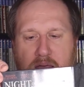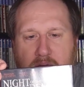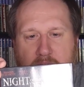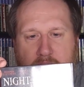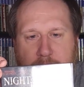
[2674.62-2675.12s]

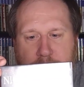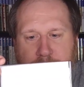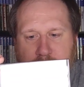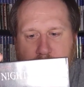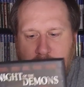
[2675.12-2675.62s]

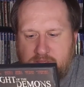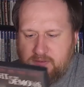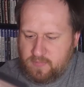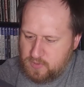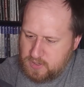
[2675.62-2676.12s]
But
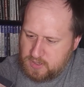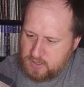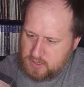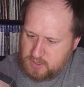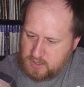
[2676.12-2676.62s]
this
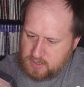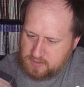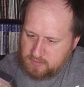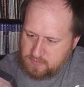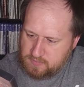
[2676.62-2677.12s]
one, I
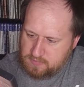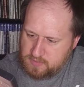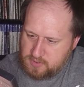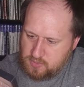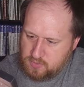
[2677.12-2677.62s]
think it's from
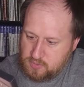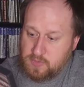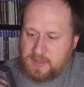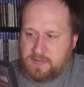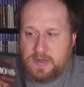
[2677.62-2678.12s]

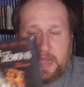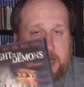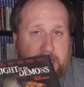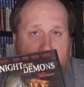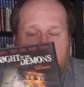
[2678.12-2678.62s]

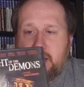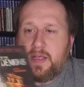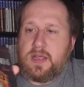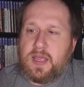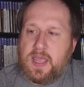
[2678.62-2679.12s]
2009.
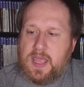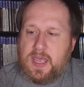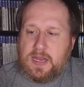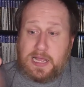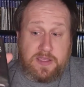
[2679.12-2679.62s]

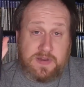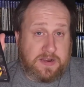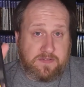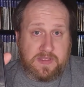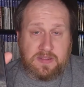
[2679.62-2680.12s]
And I have
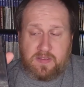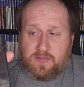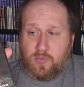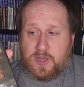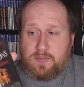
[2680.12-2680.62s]
not seen this
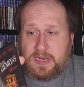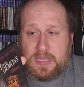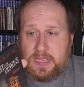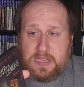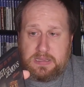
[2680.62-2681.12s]
one, but
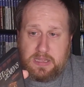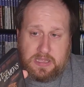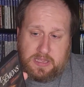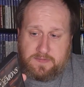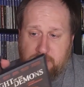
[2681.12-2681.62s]

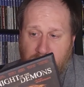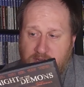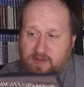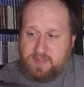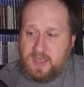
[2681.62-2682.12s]
from what I
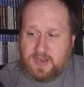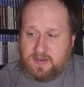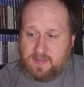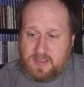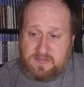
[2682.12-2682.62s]
understand,
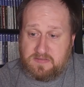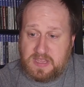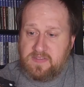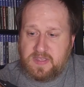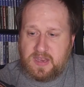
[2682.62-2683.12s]
it's
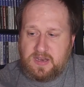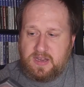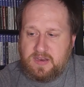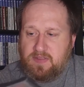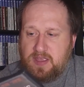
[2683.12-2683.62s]
decent.
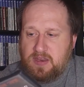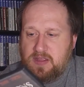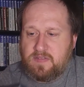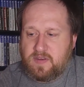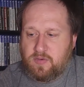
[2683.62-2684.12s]
It's like a
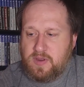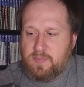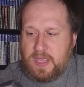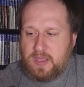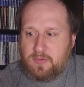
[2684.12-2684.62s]
decent
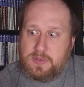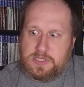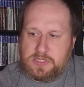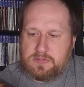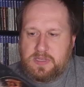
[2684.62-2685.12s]
remake,
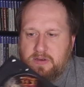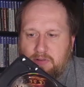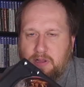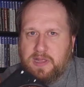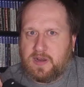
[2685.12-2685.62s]
which, you know,
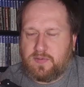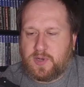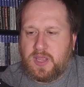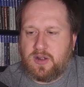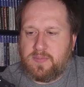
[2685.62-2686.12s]
a lot of them are
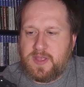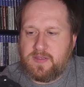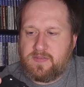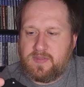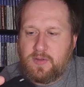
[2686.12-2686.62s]
hit or
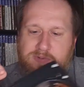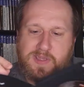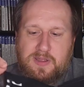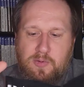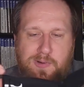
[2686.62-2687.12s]
miss. And what's
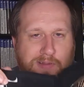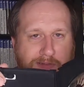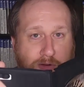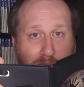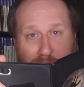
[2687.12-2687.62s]
kind of cool, it's
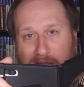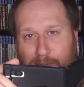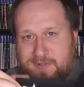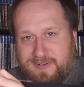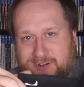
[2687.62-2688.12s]
an old
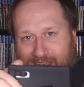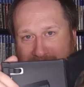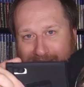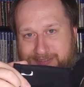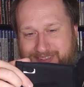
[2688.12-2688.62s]
Blockbuster
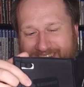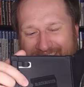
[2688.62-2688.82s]
case.